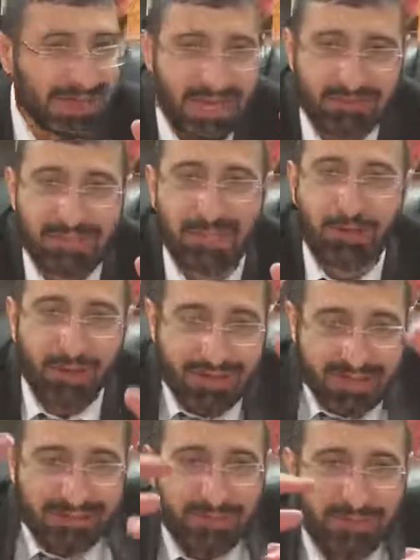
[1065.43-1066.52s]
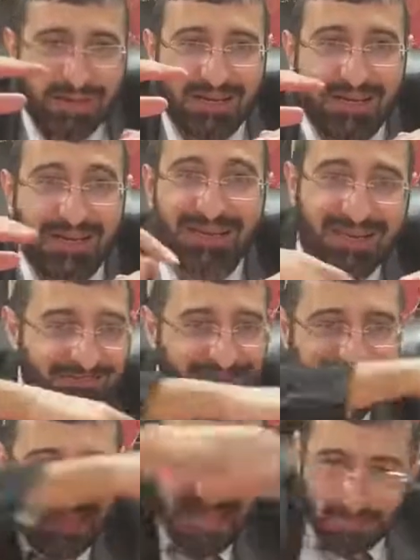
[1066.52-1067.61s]
After Kohen gives bracha, he
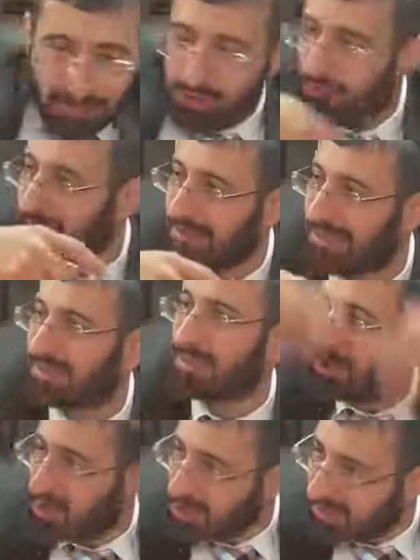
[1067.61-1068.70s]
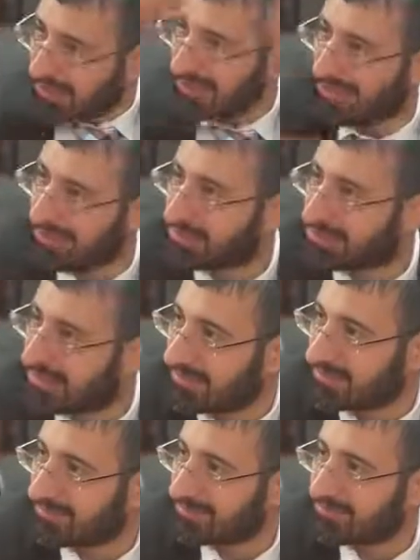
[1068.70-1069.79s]
makes the image of the land, Shechina comes down.